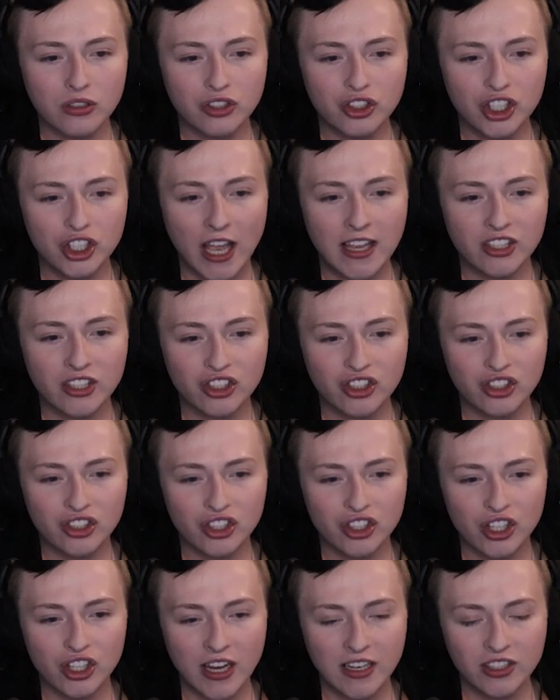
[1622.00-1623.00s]

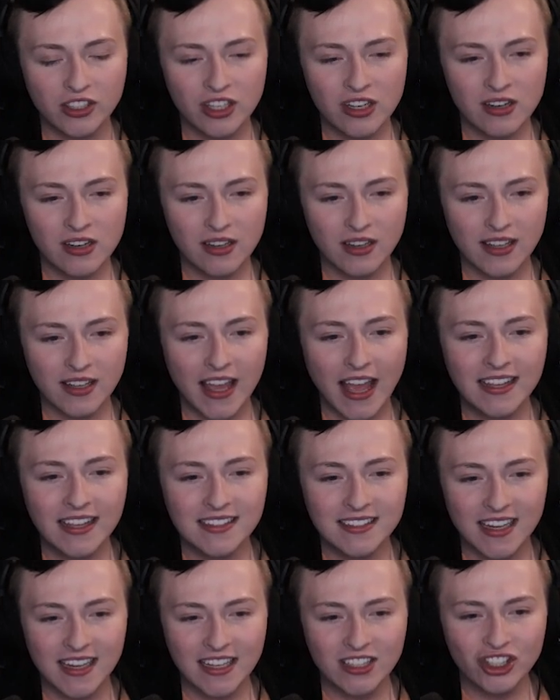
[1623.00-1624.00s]
gestation?
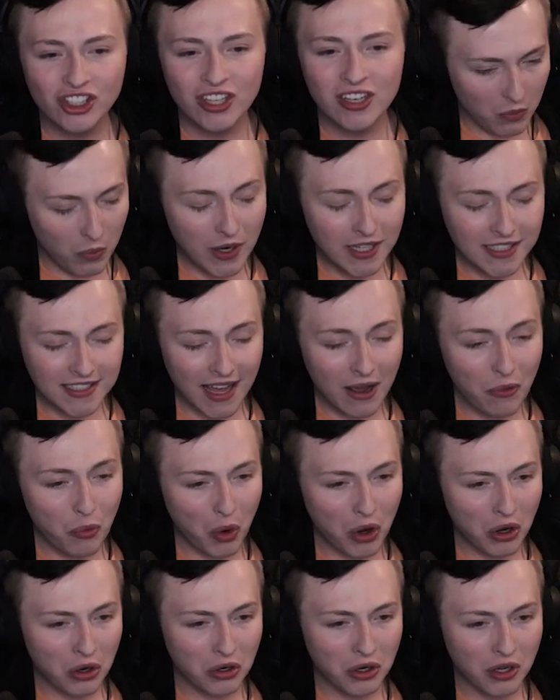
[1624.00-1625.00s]
What is that
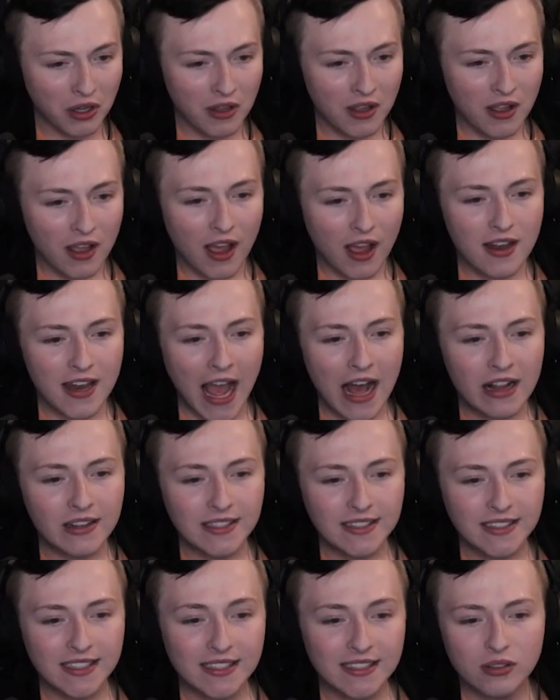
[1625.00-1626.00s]
word?
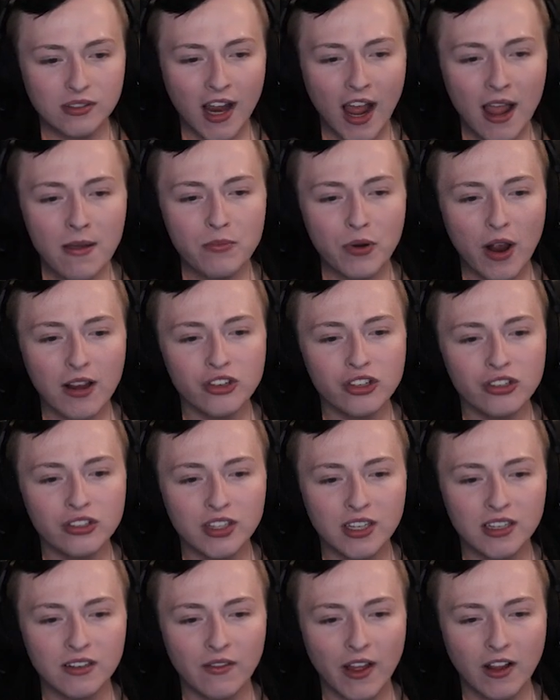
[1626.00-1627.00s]
Analysis. Time pressure
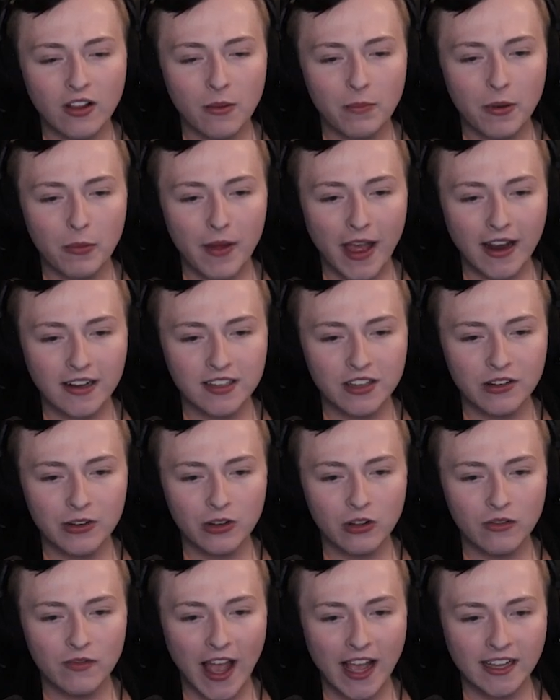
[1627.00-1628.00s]
to develop a
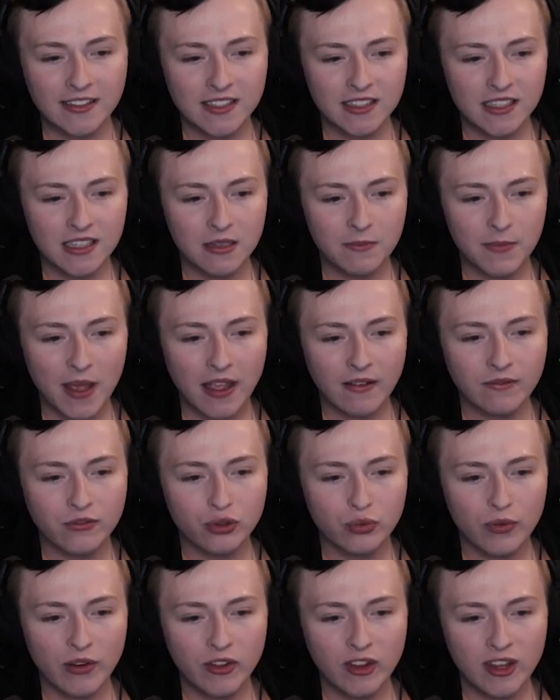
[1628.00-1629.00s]
bacterial vaccine may have
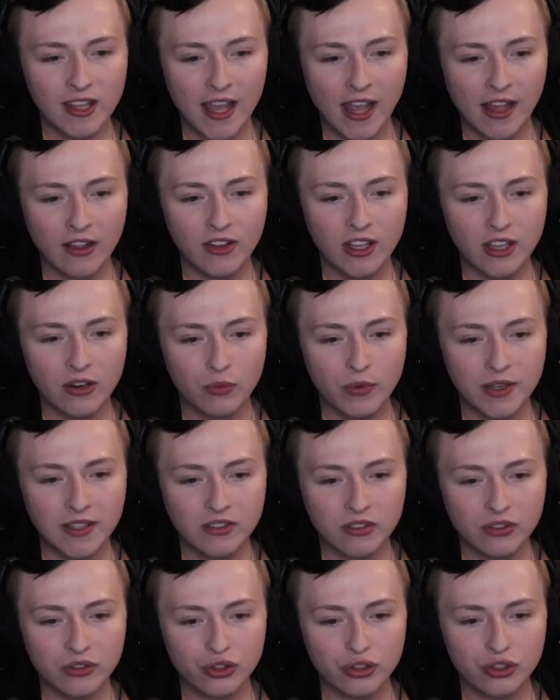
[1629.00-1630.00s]
driven the alien
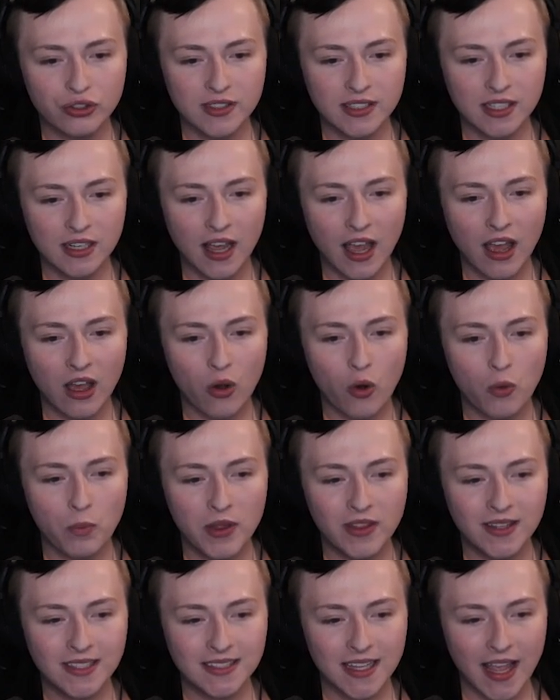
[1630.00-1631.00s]
researchers to cut open
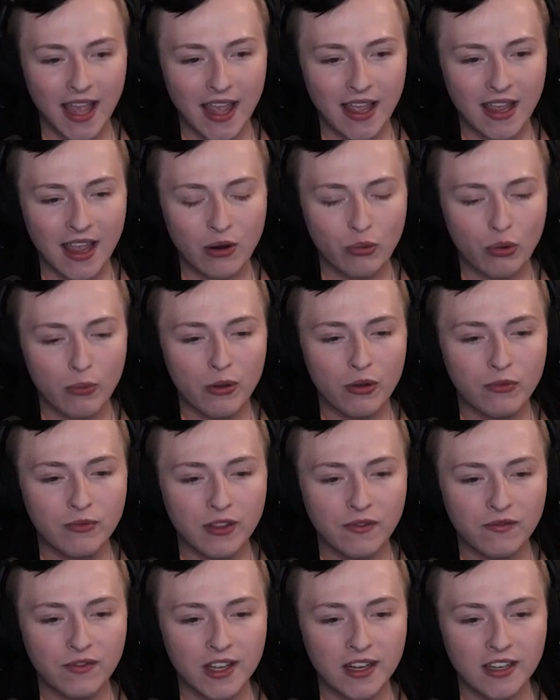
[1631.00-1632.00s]
this egg and remove
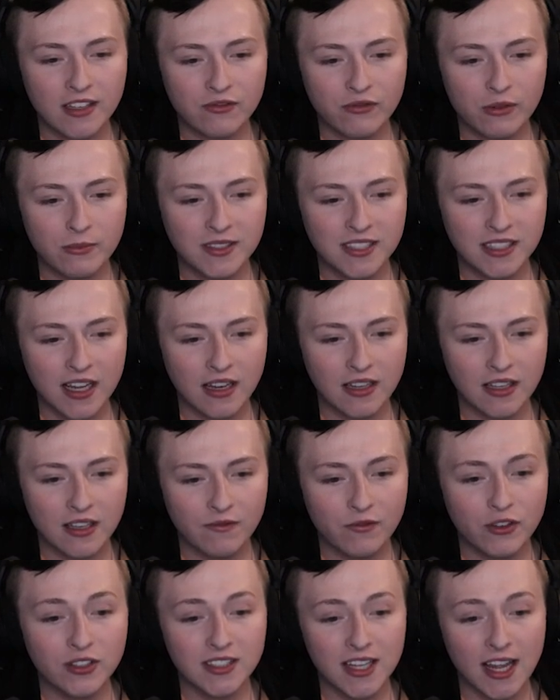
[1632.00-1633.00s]
the fetus for
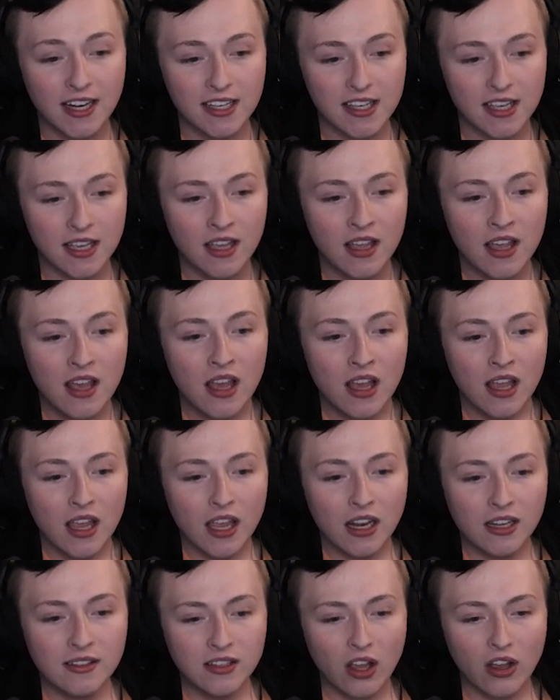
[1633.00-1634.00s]
study.
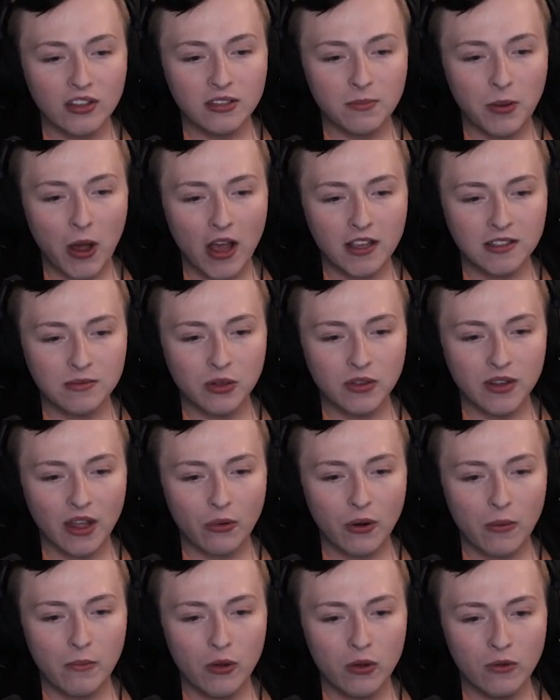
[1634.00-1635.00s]
It is also possible that
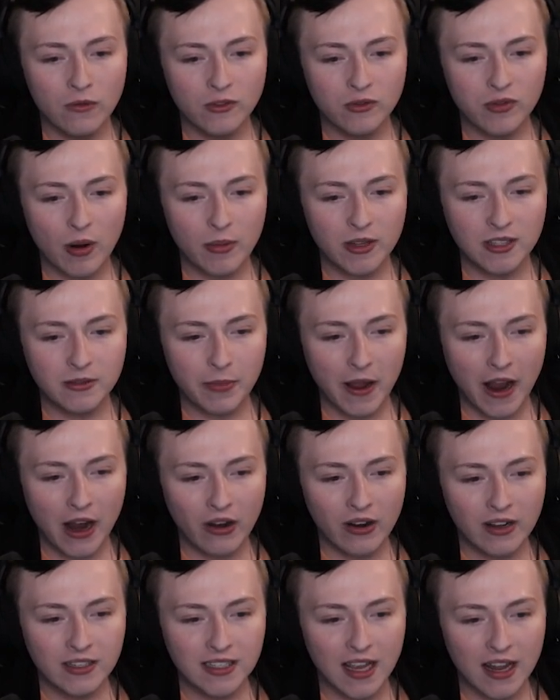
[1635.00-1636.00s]
removed from its
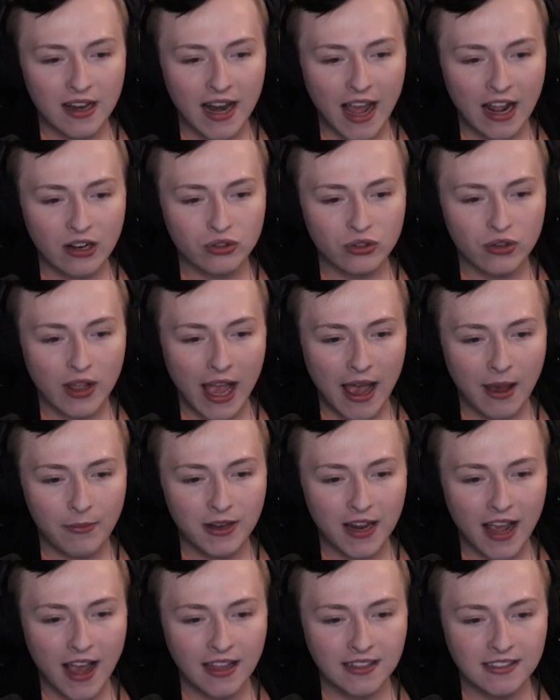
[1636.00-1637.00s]
parent and natural
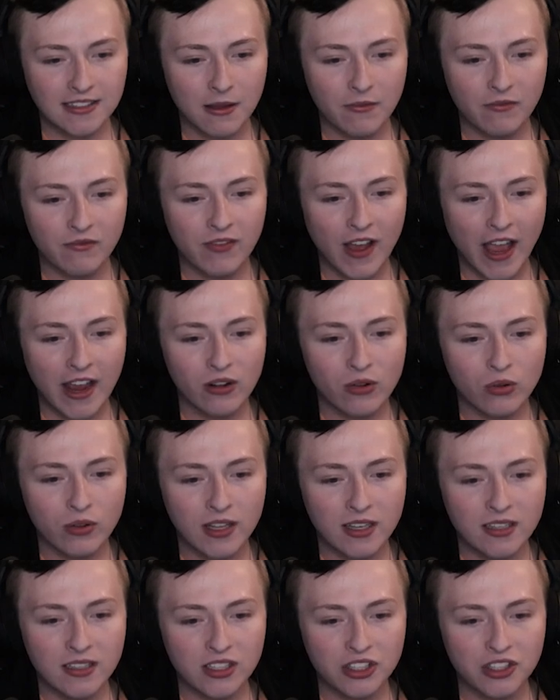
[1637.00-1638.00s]
habitat, some vital
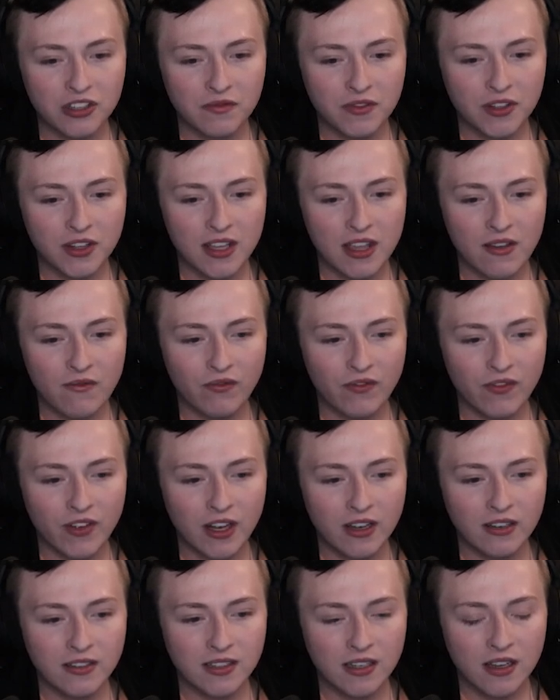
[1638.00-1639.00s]
condition for the
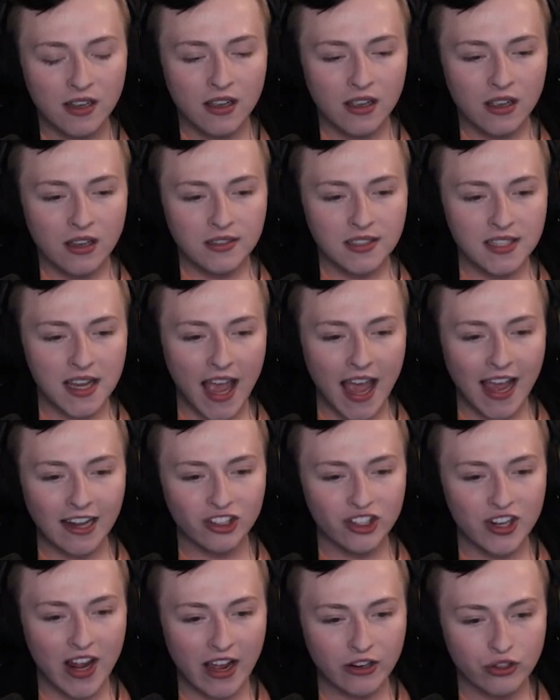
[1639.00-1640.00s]
infant to
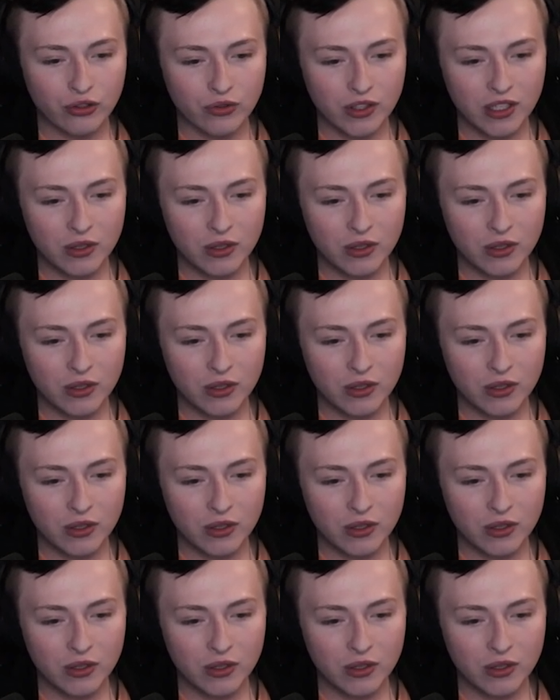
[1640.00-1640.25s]
hatch naturally